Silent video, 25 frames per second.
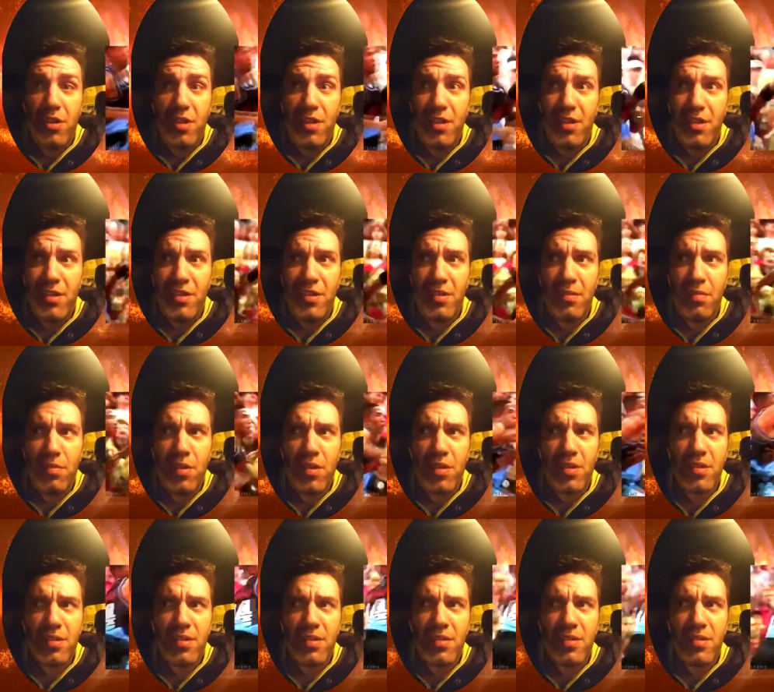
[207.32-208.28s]
he is
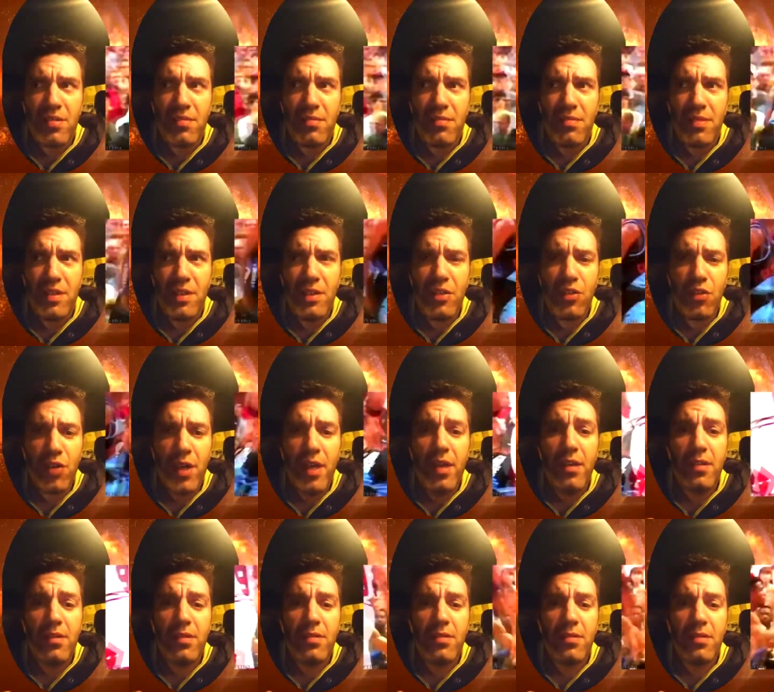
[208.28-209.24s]
amongst the
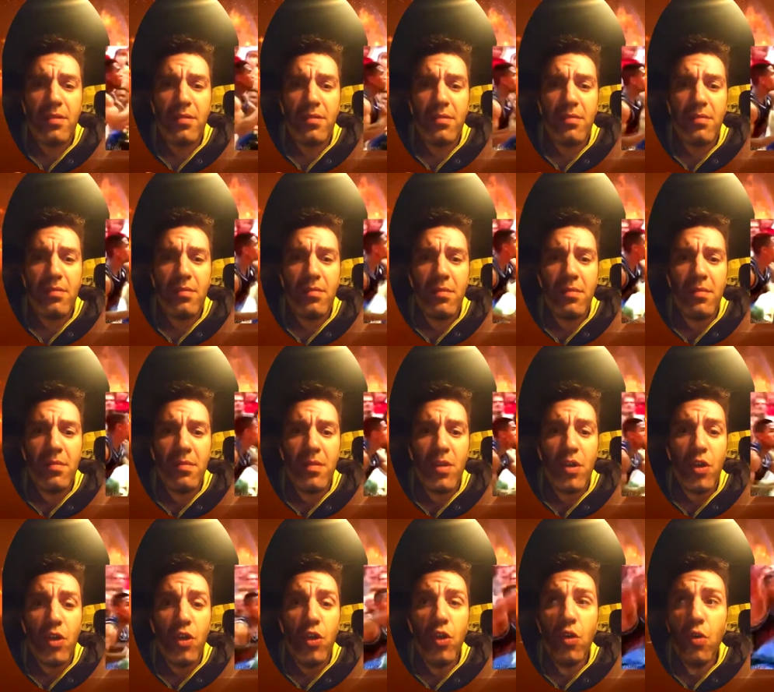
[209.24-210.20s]
greatest
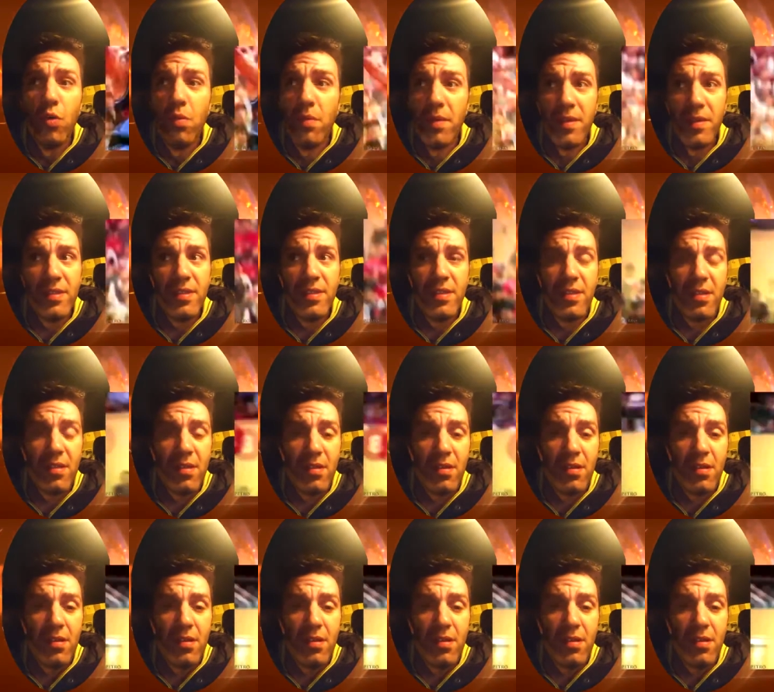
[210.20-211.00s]
humans,